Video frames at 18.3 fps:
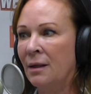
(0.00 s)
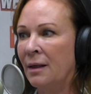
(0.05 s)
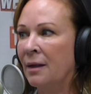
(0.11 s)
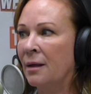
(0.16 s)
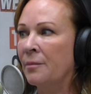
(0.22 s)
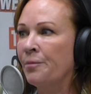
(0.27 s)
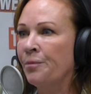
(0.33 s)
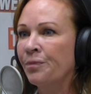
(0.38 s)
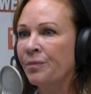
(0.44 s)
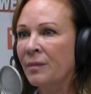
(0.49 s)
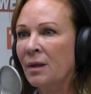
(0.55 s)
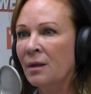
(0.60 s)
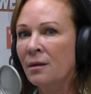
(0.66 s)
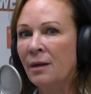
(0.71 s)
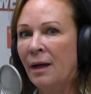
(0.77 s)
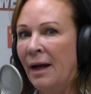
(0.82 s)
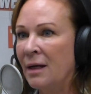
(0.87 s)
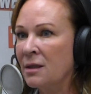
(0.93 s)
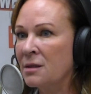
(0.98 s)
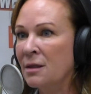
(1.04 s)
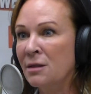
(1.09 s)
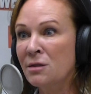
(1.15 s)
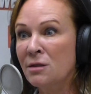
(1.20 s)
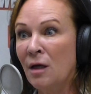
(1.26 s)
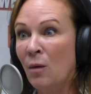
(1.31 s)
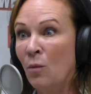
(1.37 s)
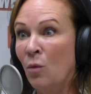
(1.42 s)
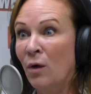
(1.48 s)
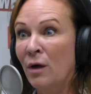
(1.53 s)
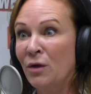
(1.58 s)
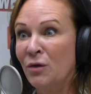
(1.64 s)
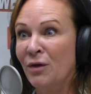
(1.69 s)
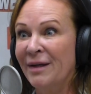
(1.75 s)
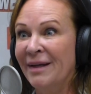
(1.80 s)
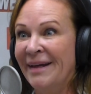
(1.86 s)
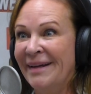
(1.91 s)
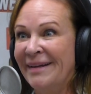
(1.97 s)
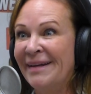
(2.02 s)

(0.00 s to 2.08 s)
and I say stop wondering and